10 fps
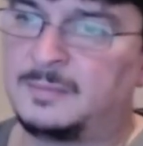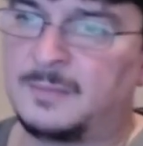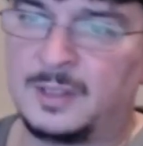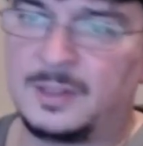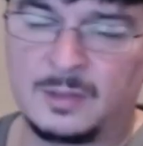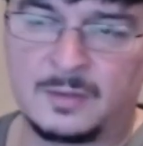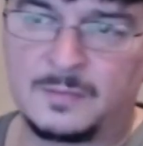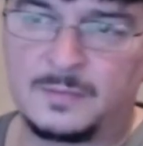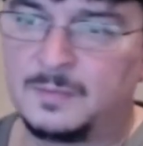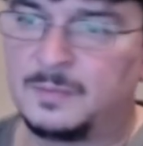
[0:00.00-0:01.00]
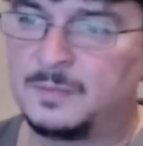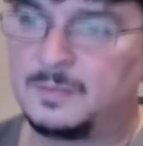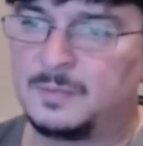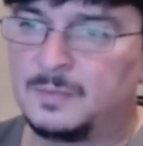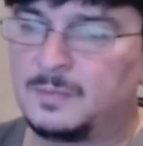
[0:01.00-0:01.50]
sort of
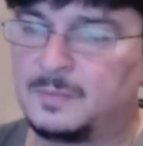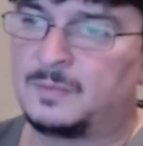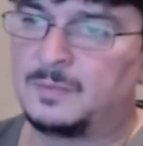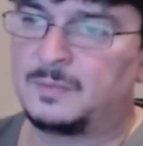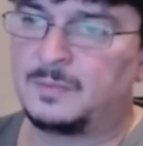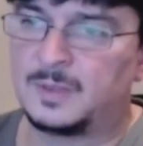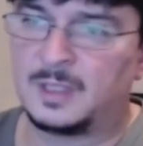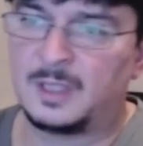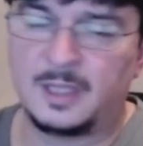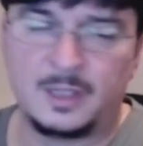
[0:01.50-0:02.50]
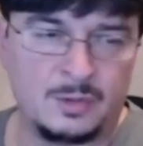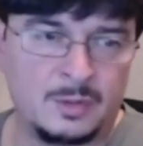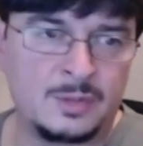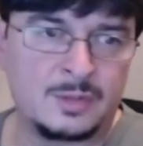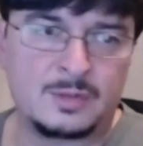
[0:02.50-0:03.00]
I don't
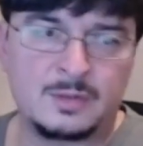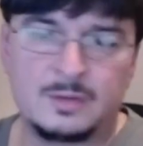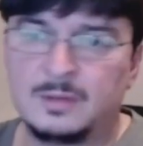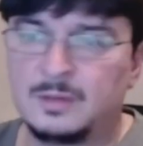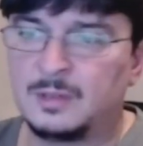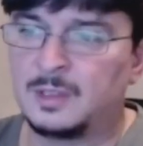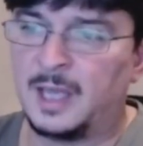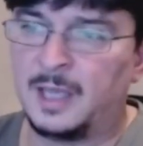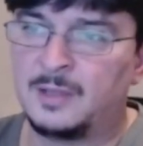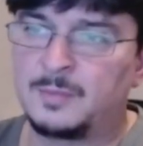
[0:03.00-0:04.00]
use the Edge